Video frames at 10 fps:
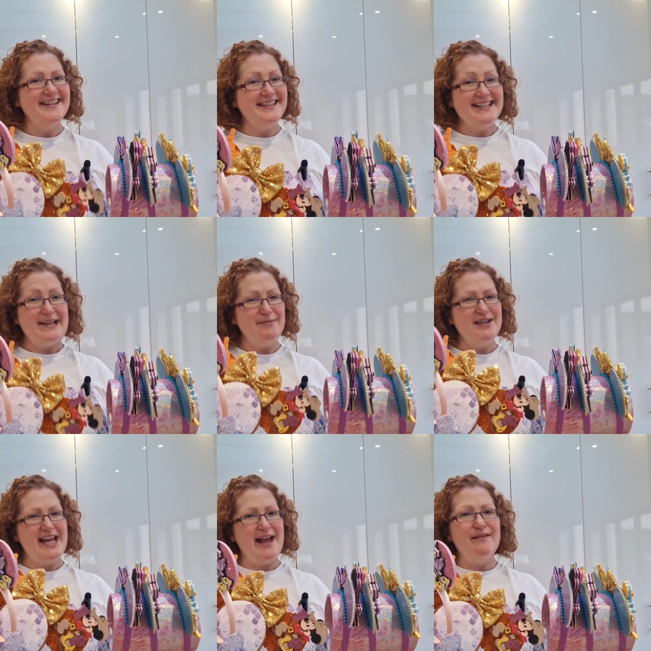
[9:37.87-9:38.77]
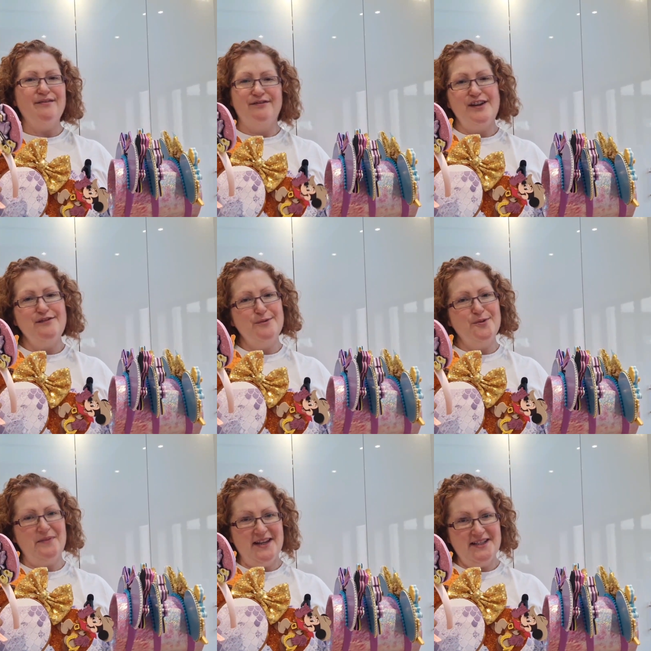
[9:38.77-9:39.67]
And I just happen to have five
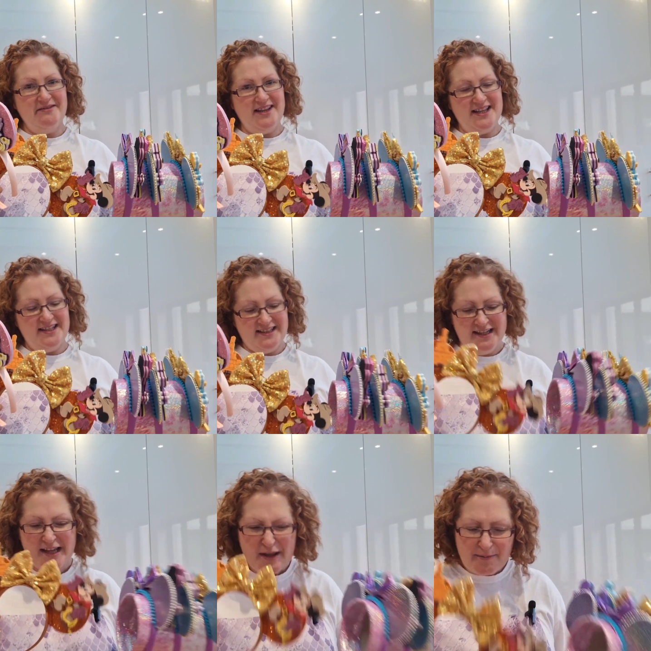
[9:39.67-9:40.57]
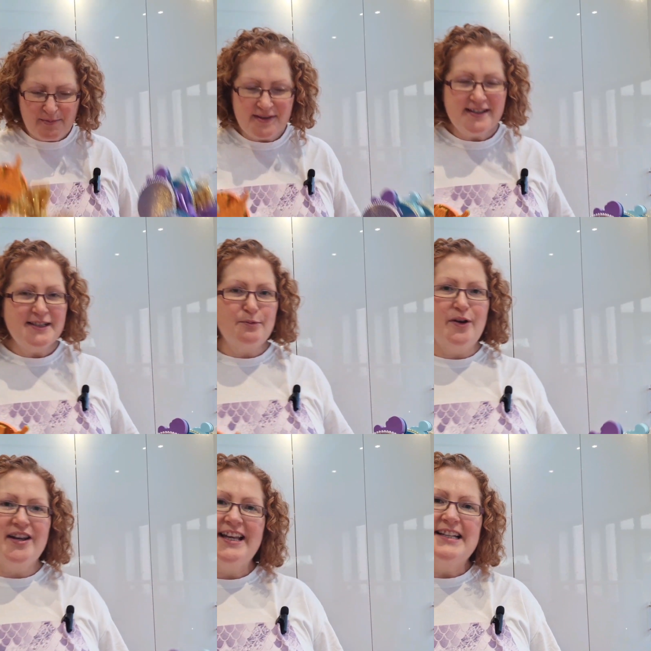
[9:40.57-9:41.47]
more pairs of ears, but this is
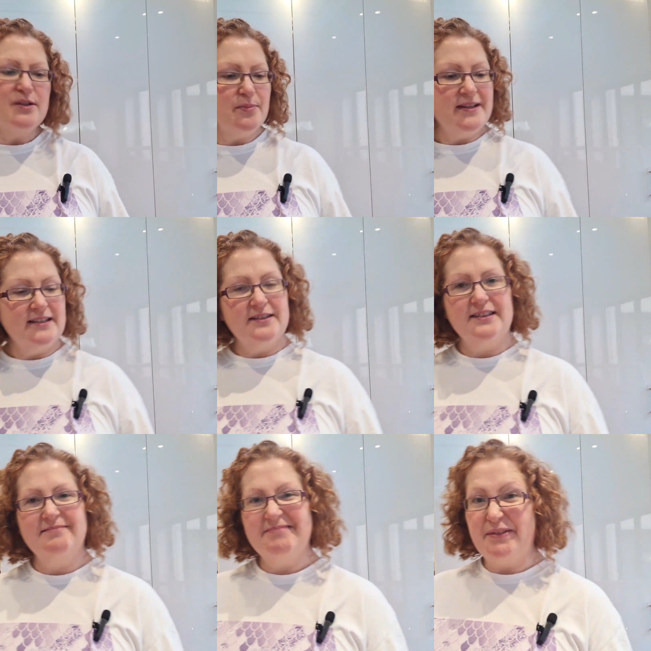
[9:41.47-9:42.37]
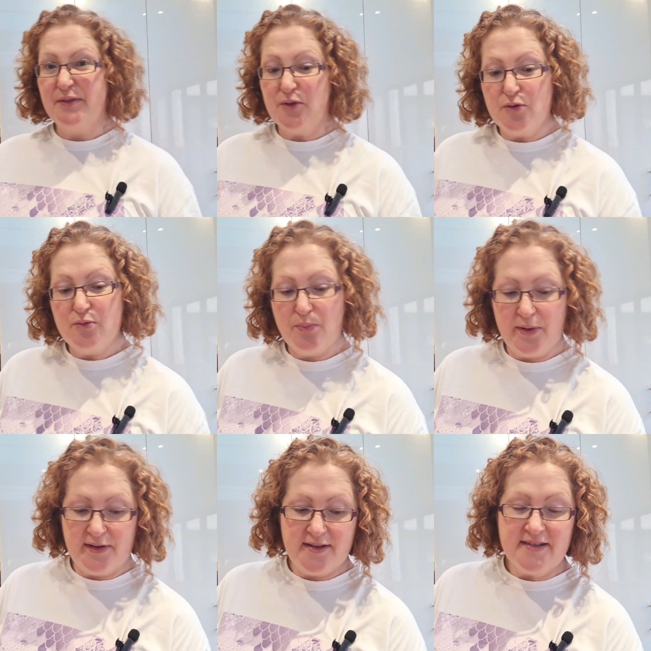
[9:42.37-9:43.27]
where it gets a bit
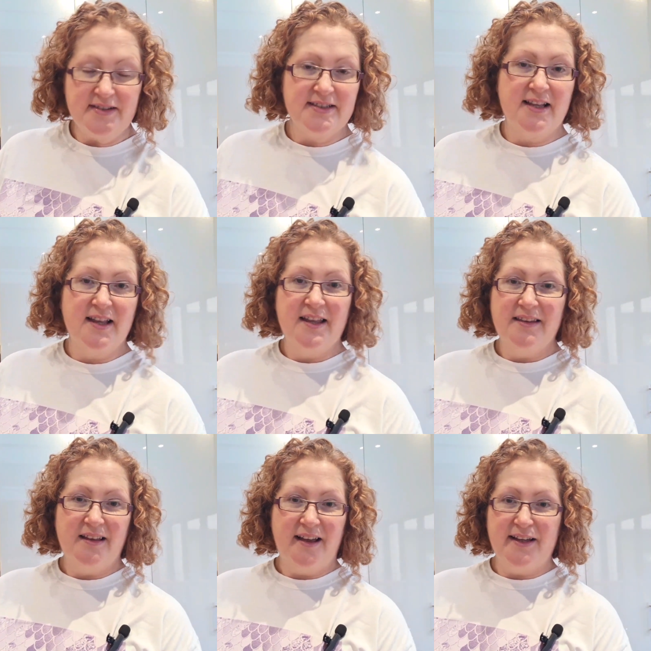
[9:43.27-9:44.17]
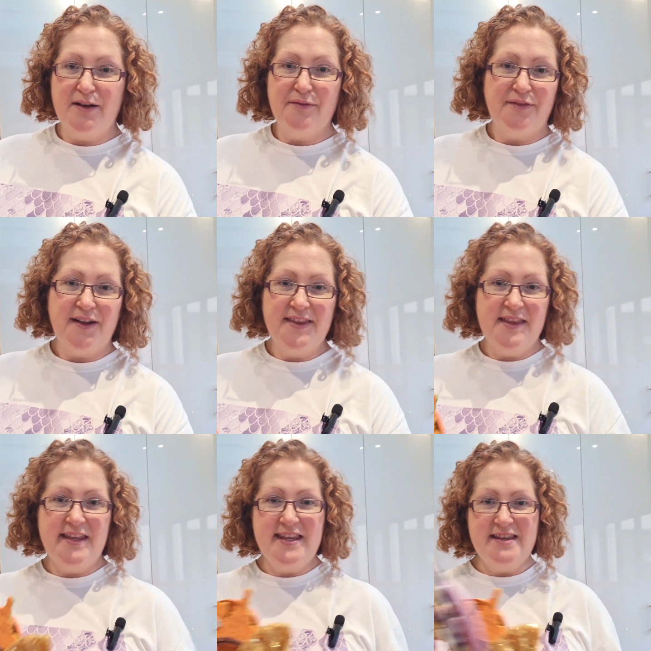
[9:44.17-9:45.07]
difficult because I can't
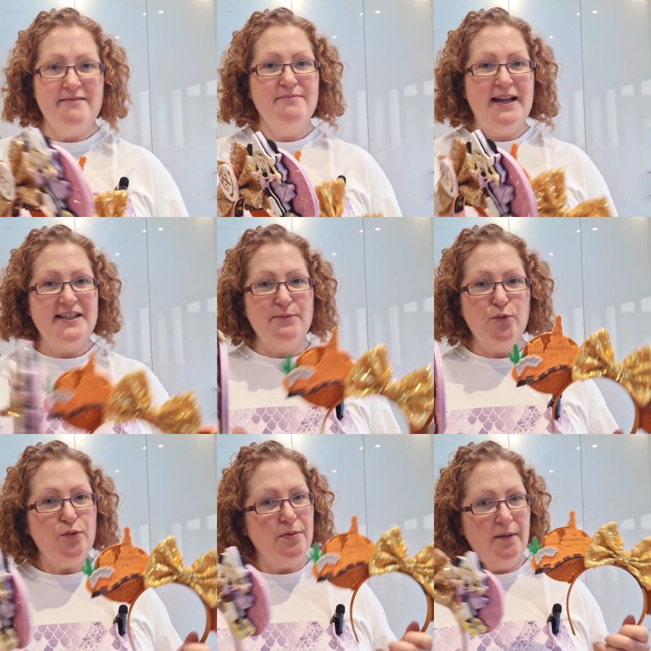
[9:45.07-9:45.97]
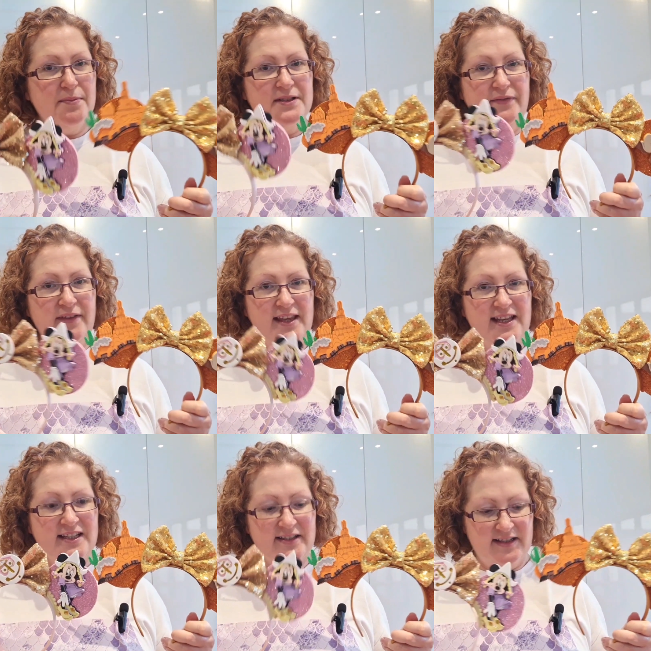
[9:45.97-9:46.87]
find the matching wall poppers for
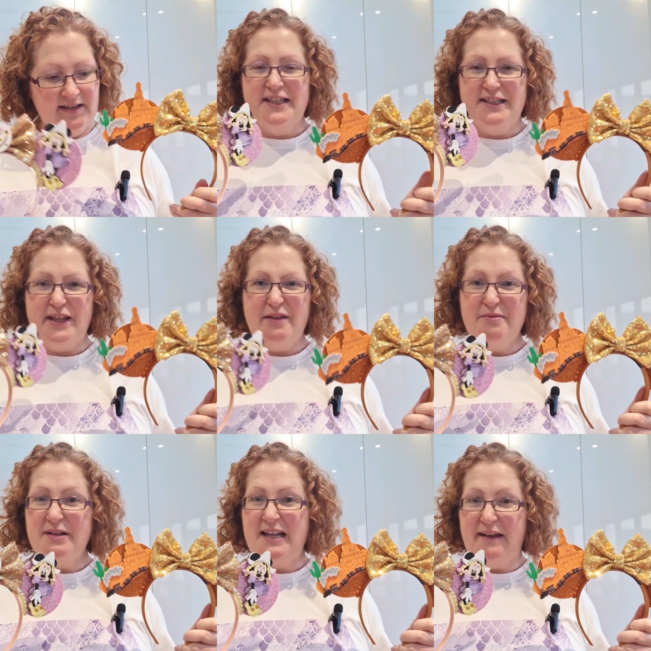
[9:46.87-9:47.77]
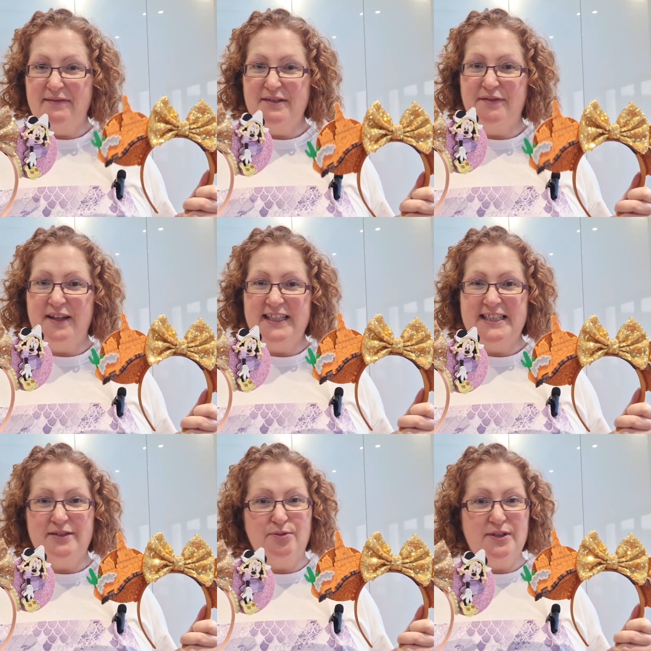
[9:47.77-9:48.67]
these. So I'm going to have to
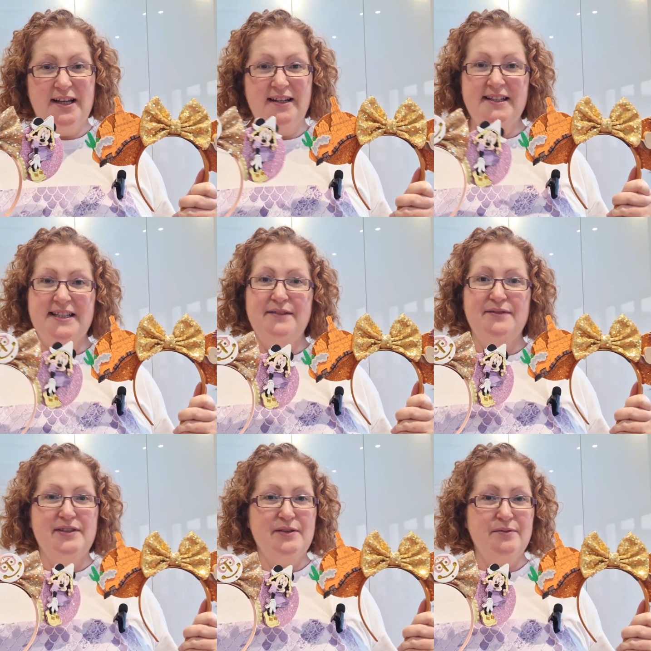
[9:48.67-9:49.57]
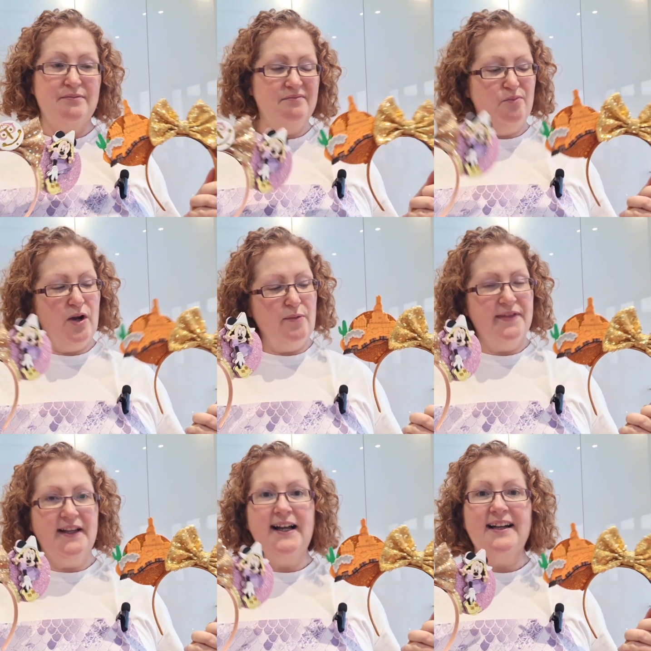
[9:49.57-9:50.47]
find alternatives that work
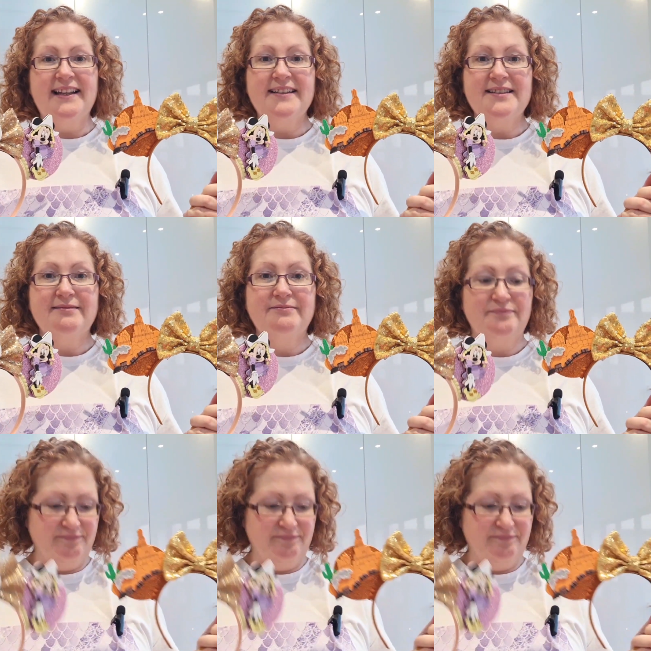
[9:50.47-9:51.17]
with the colours.